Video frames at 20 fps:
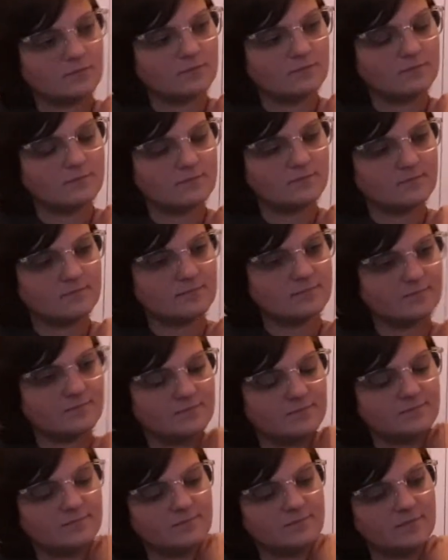
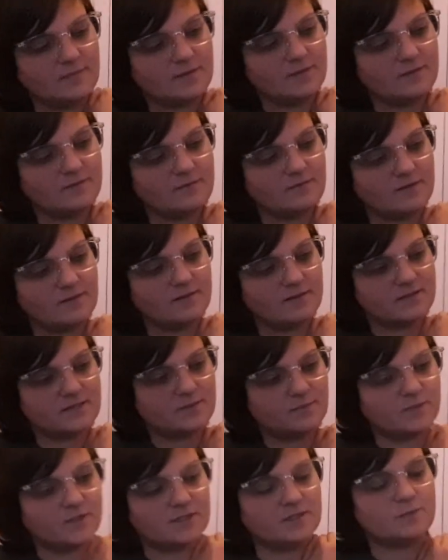Feeling
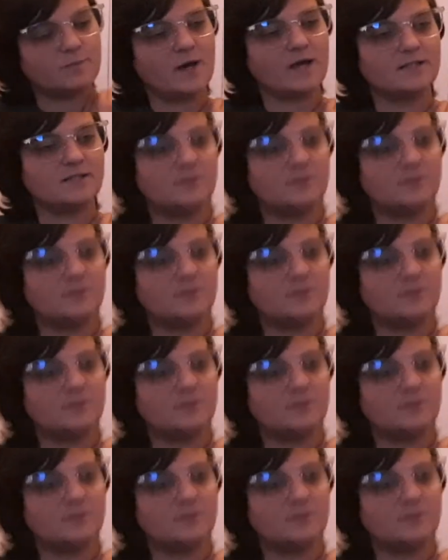some good spots.